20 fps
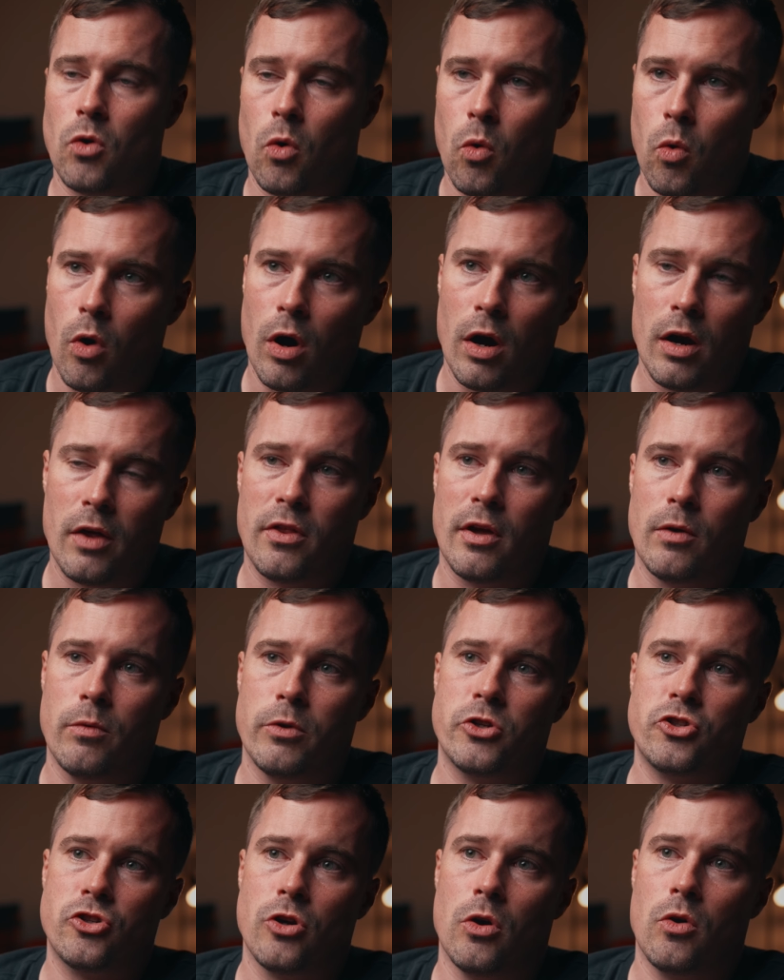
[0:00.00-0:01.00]
or they
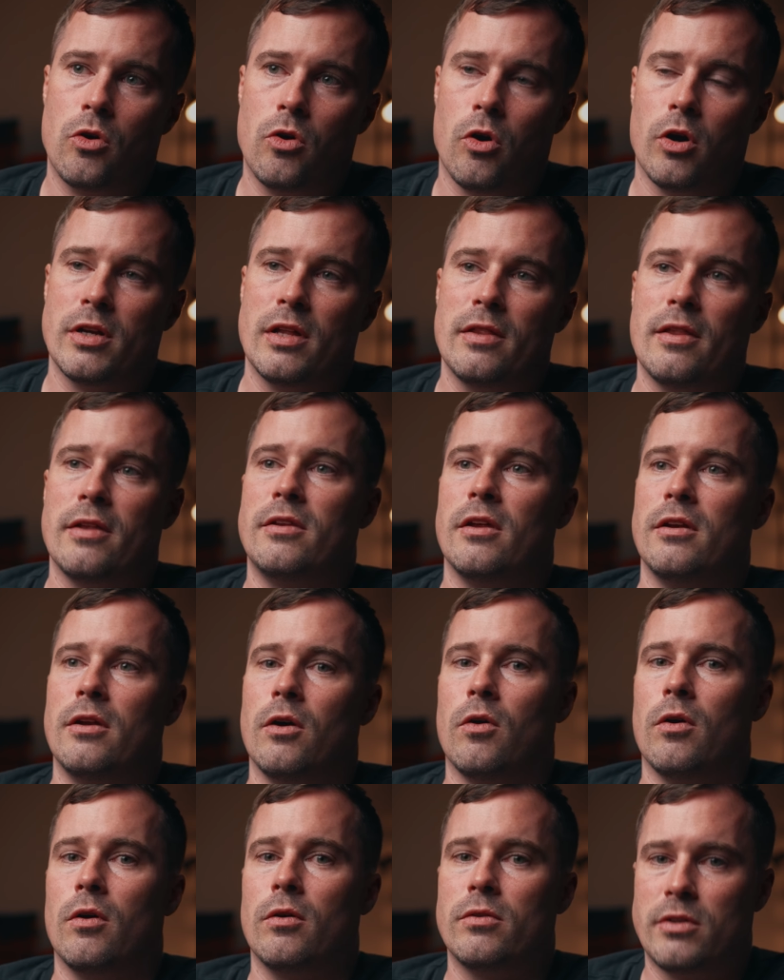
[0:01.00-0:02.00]
will show content that they
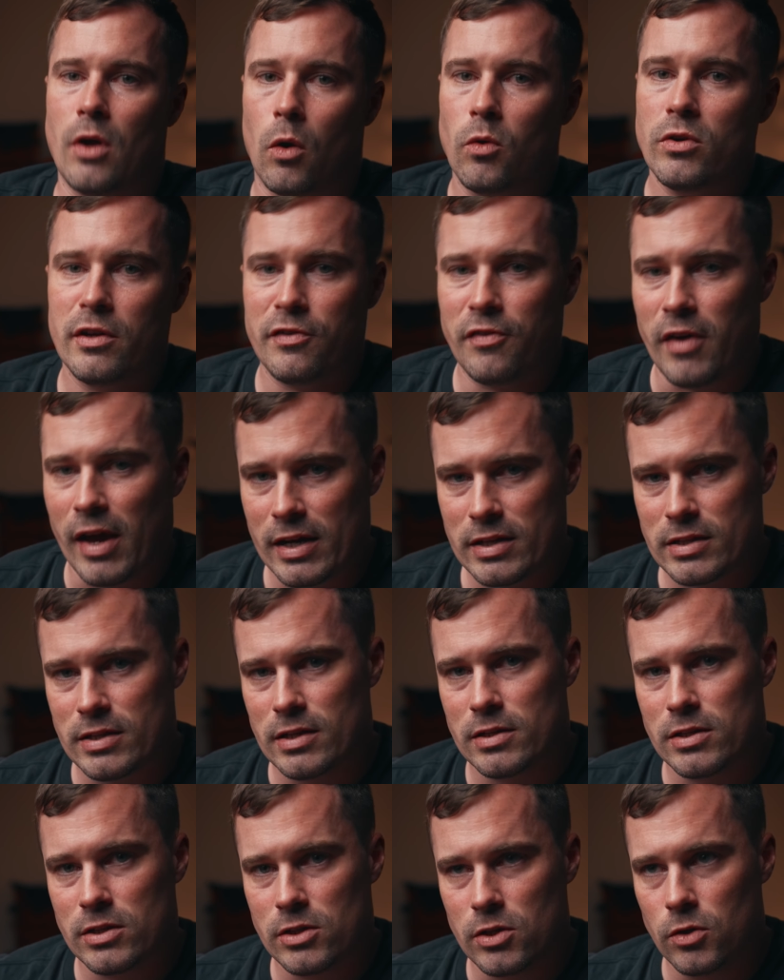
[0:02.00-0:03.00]
don't have
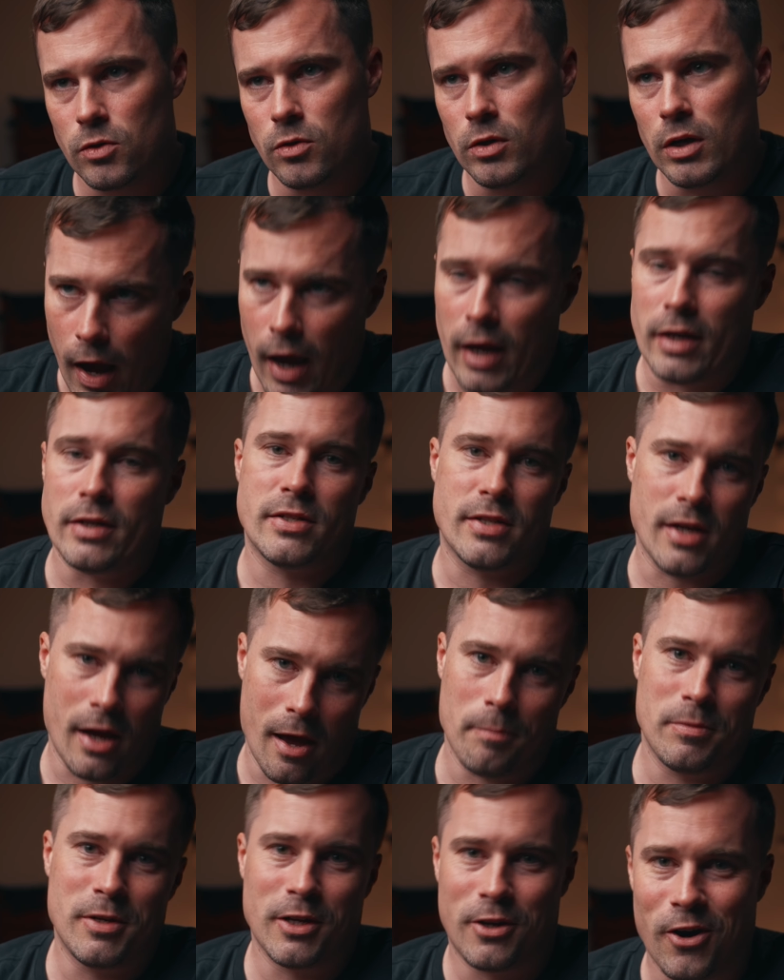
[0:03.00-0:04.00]
access to and
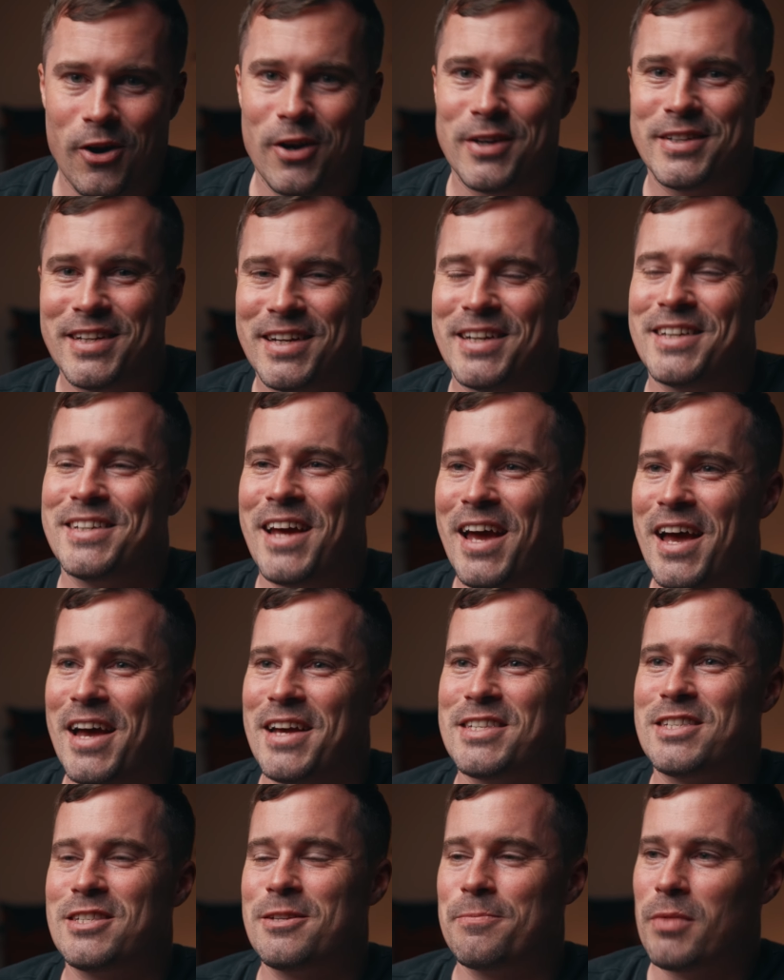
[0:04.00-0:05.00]
empty content
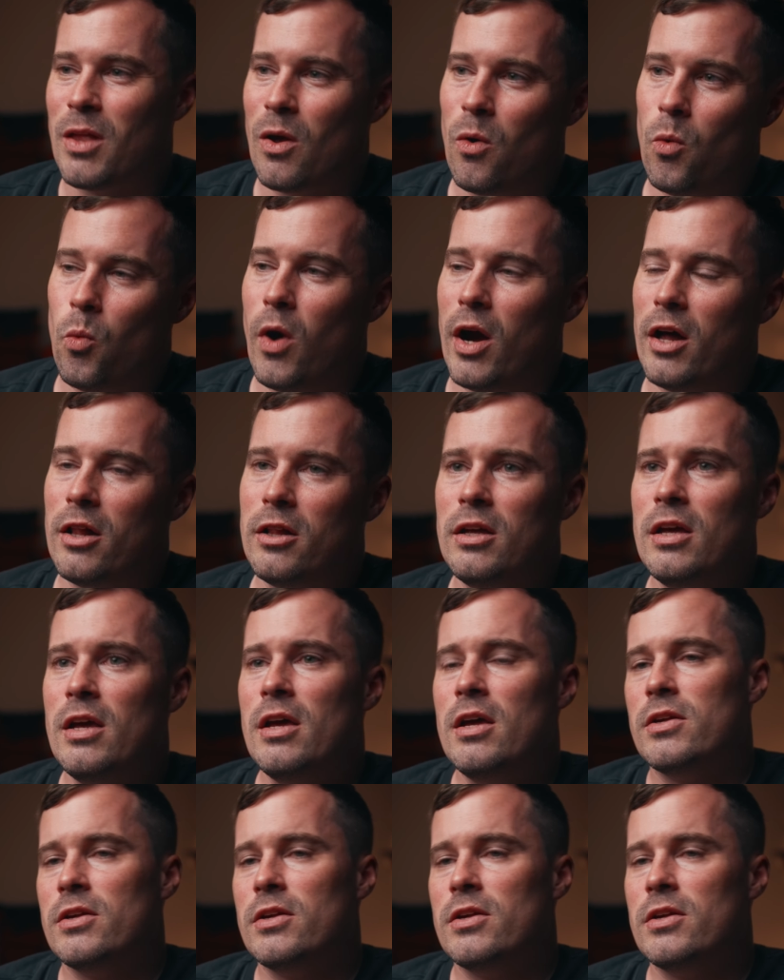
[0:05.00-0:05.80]
as well.